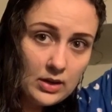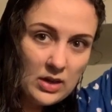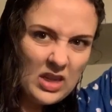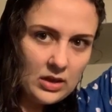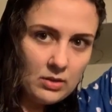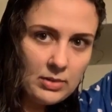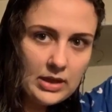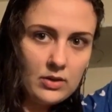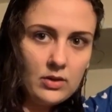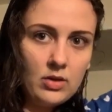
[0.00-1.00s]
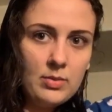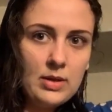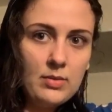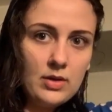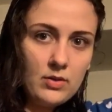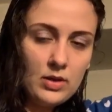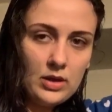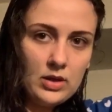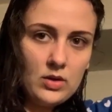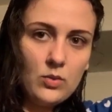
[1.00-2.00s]
You can lean back a little bit, but
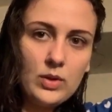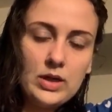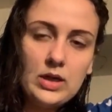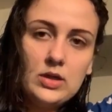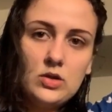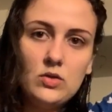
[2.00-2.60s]
really you want it